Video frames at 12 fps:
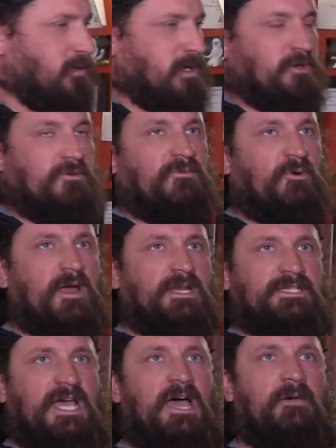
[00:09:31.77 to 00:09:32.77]
We can do 4 at
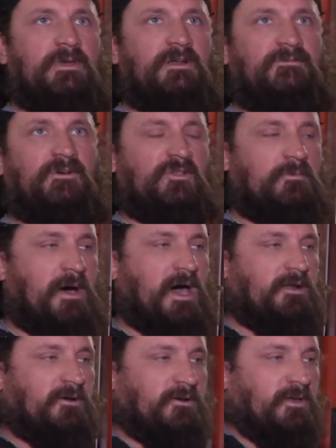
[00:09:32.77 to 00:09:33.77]
a time. It'll fill the
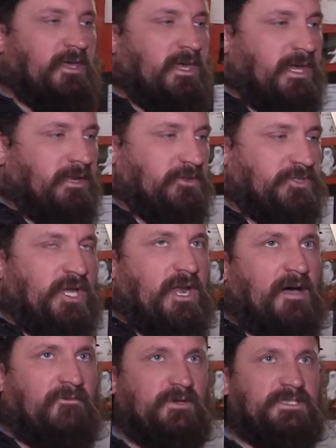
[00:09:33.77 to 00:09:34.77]
bottle. It'll shut
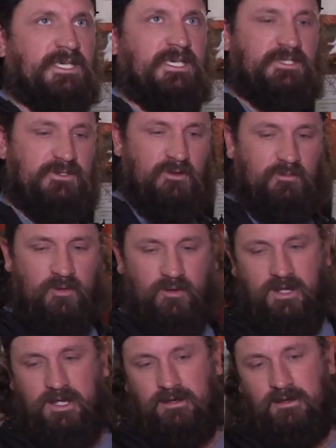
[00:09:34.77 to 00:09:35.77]
off once it gets to a
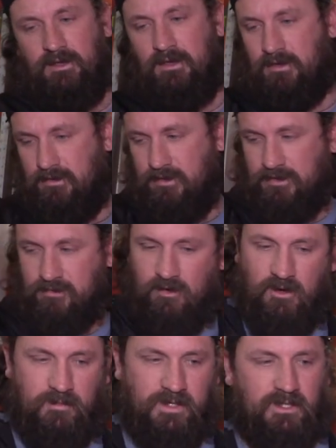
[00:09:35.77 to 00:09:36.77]
point. This will
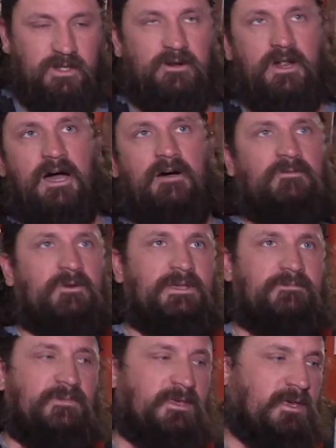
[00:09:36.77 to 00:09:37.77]
all be cleared off.
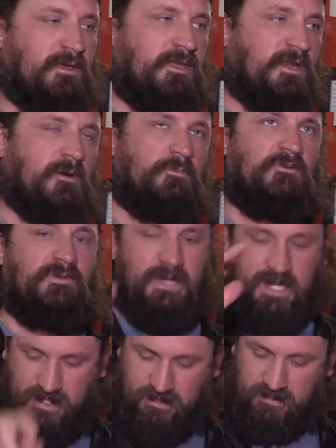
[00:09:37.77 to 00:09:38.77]
We, move it
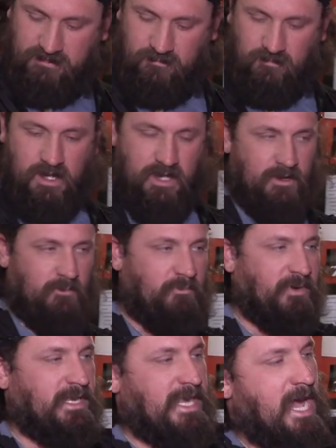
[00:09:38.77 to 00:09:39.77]
next,
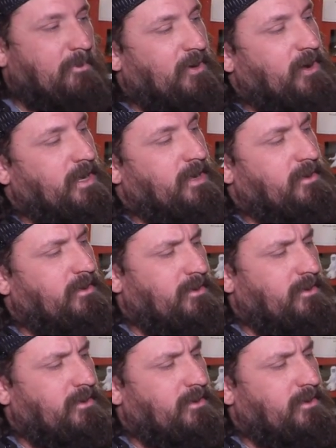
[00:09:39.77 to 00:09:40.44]
put a cap on it.